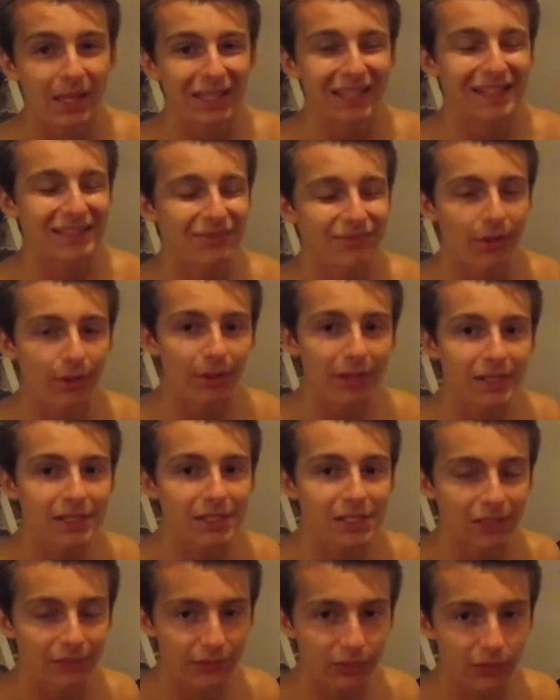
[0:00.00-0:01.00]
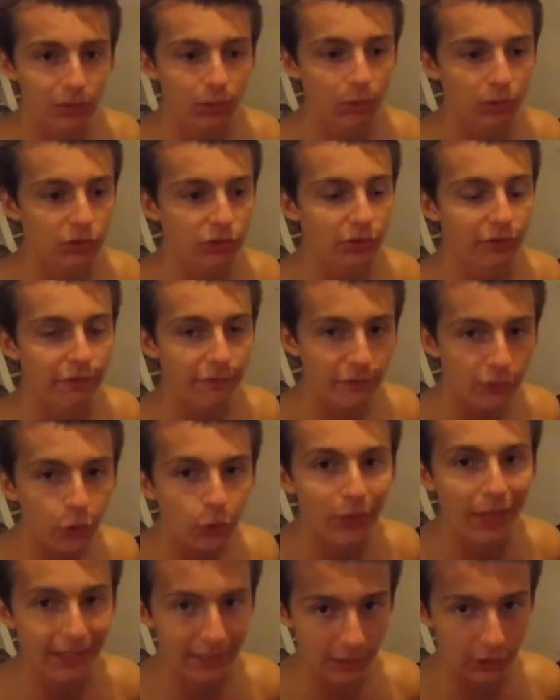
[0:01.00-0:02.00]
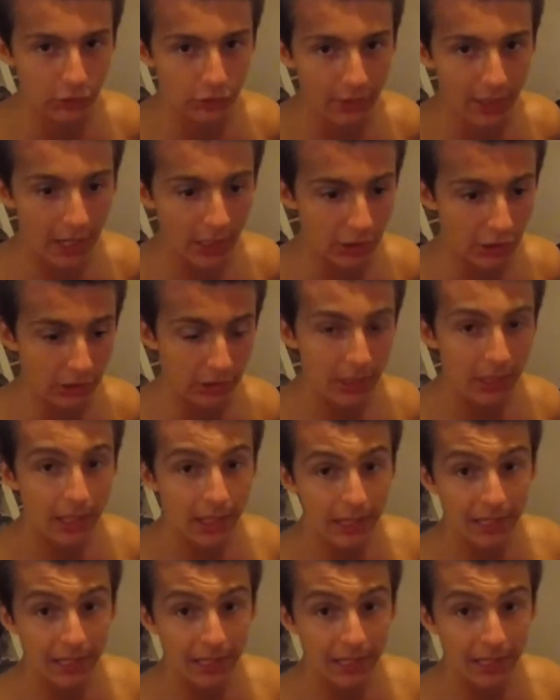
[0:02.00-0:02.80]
it's very difficult to feel that contraction.